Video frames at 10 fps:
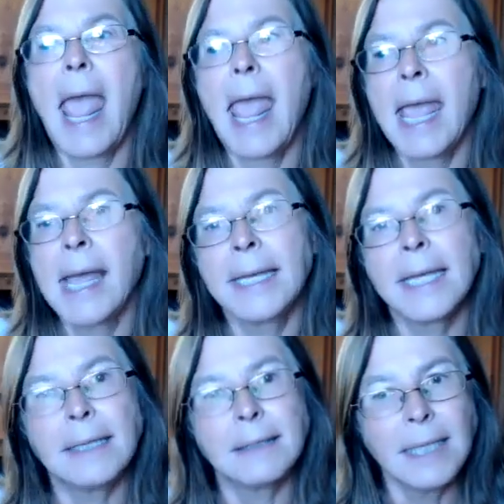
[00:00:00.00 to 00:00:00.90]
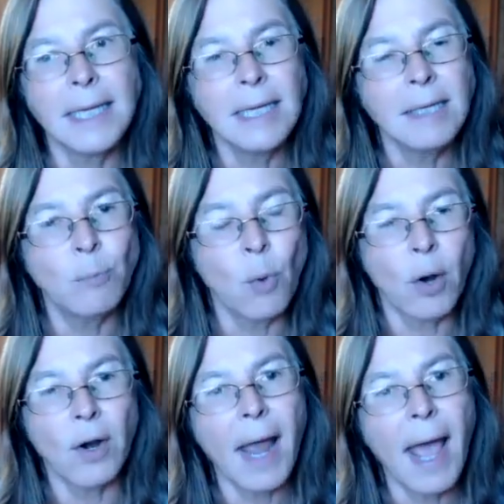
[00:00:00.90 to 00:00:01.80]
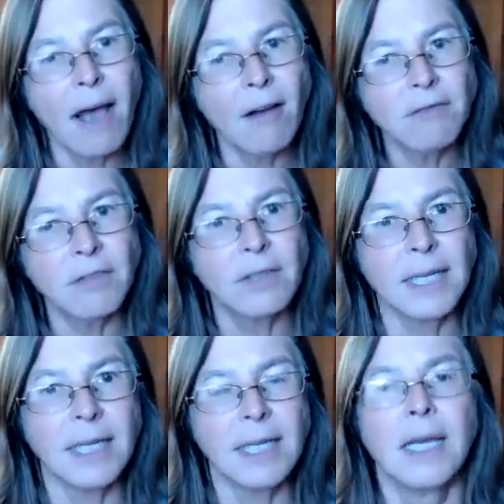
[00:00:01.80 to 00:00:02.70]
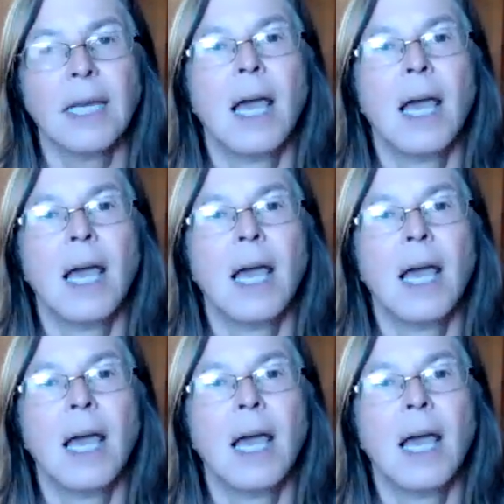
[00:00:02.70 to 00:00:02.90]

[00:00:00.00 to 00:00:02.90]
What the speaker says: and leaning more heavily